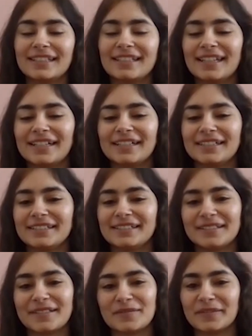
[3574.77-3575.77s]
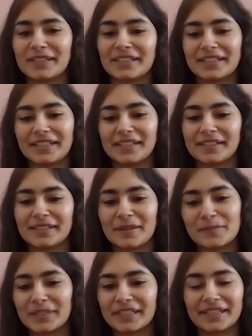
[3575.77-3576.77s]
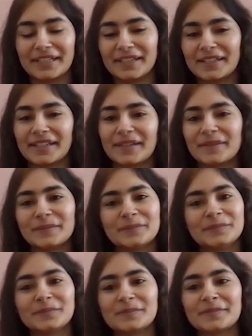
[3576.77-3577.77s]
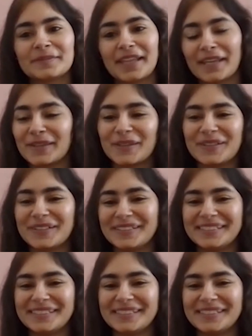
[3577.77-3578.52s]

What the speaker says: yeah, definitely. Completely agree. Thank you.